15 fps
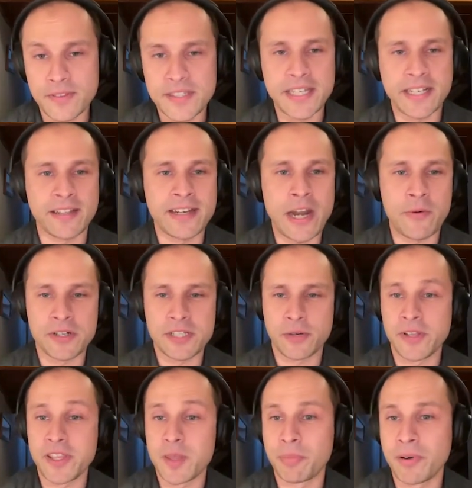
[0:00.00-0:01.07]
signaling networks
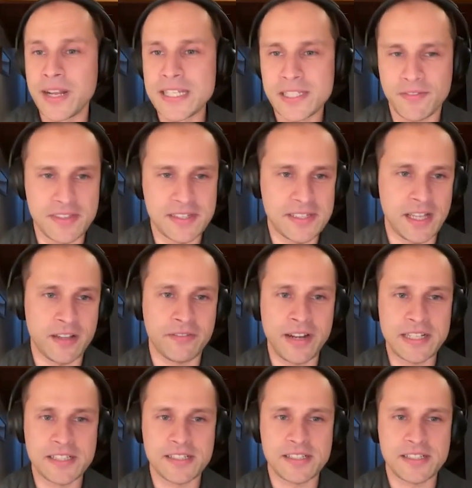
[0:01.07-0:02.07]
are really the brains of the cell, right?